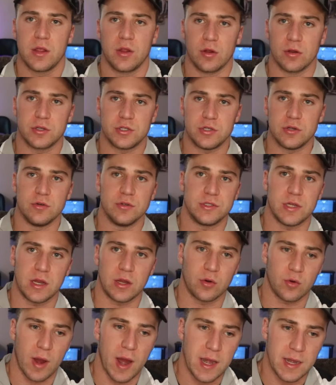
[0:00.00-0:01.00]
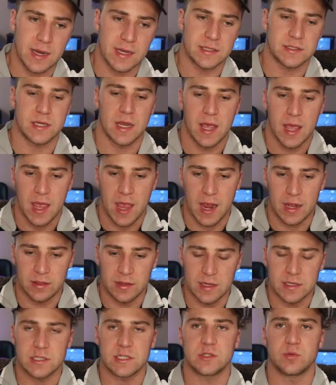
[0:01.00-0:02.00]
You're choosing greatness.
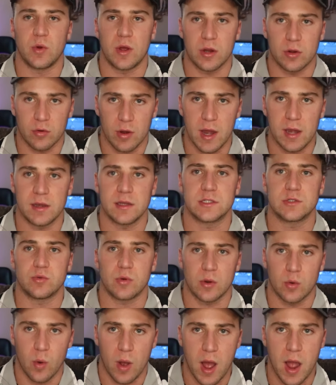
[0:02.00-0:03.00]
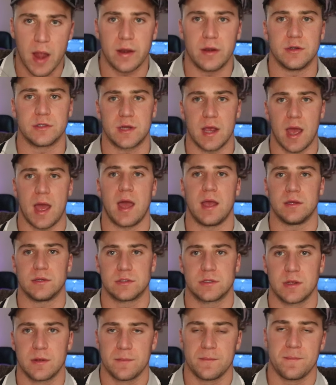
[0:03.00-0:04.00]
And this is what greatness requires,
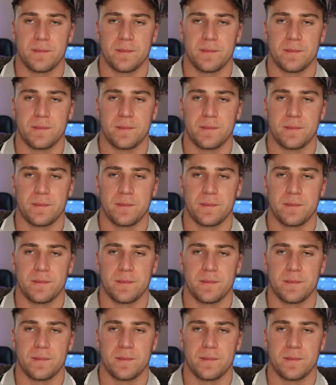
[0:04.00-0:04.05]
guys.